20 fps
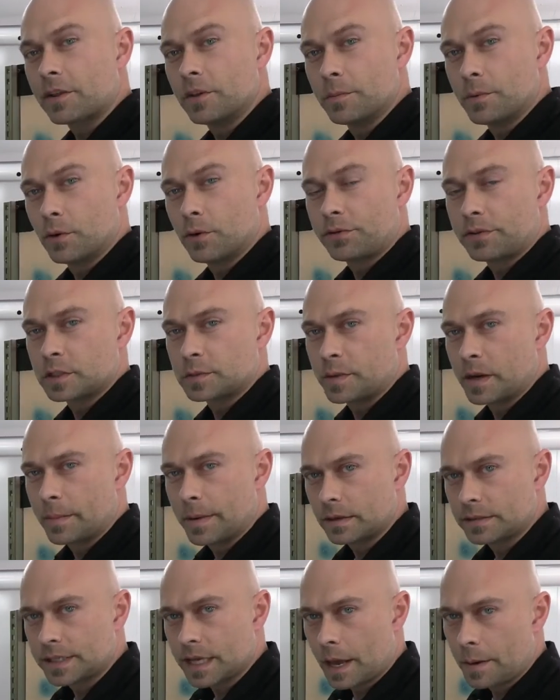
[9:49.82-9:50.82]
in the booth. It's been
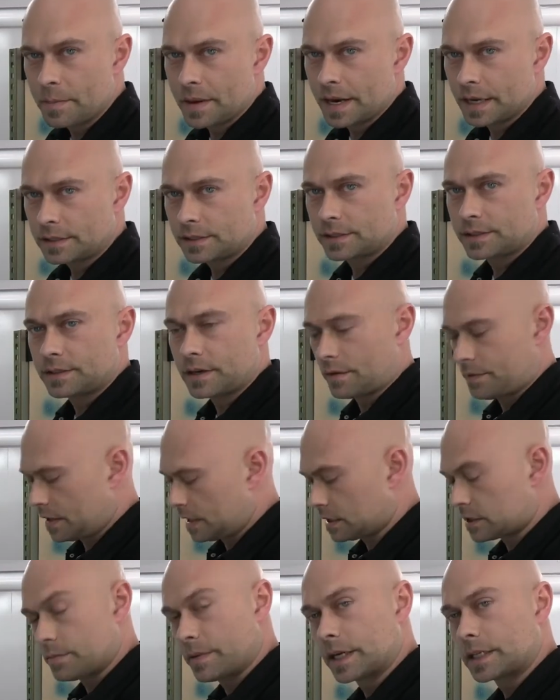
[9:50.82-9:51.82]
about 10 minutes.
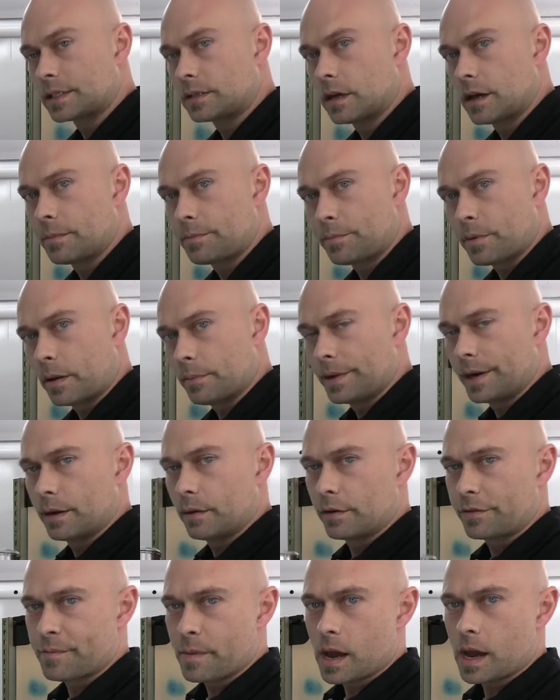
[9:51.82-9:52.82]
Everything's mixed up. I'm here
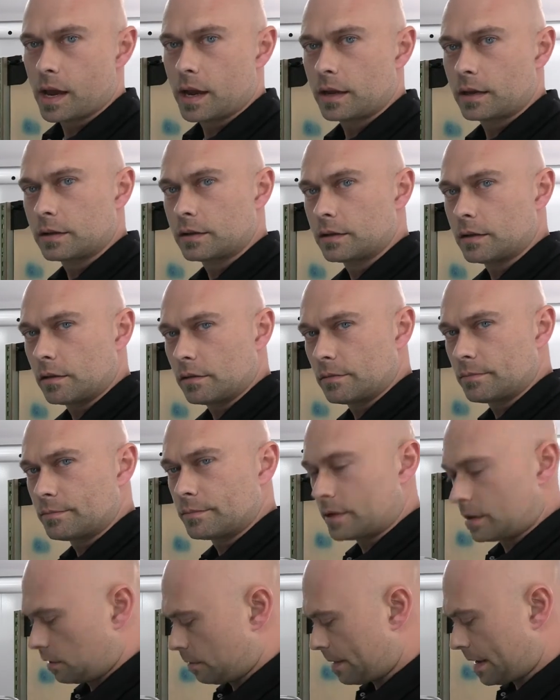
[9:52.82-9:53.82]
with my
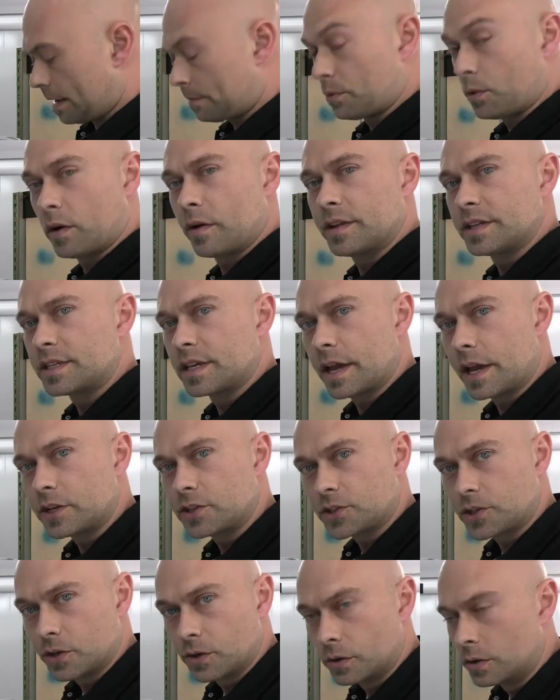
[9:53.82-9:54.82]
little bad boy, the
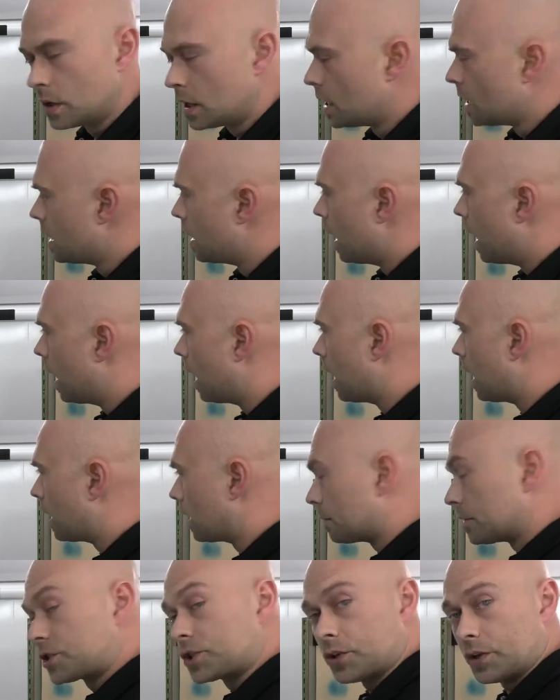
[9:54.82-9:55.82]
TH2. And
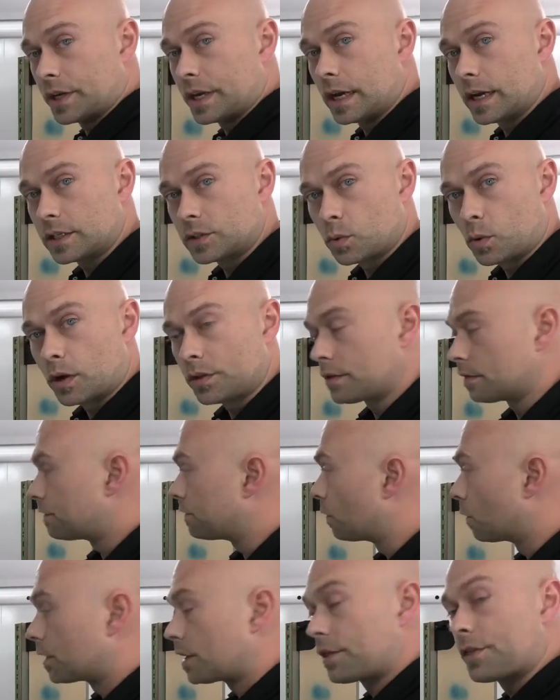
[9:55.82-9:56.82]
I'm going to show you guys what the
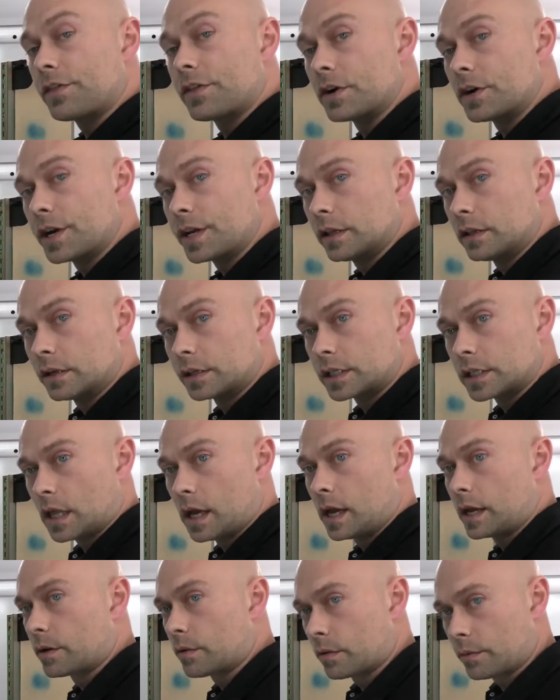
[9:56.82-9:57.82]
4030 looks
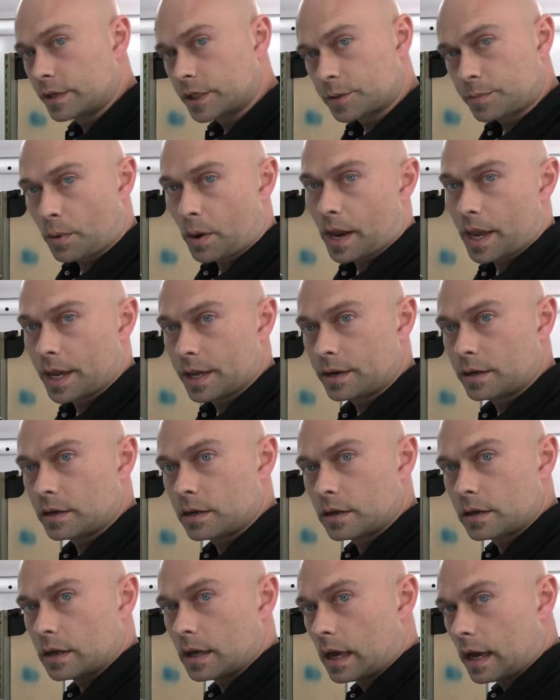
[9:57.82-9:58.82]
like when we spray it
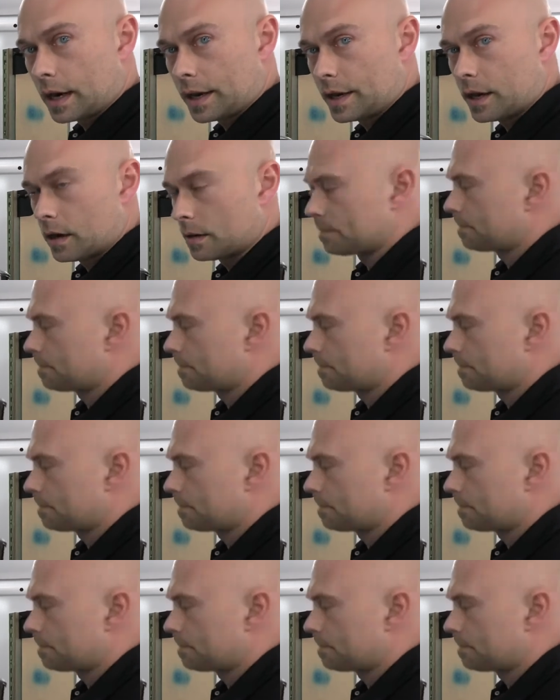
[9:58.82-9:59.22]
out of here.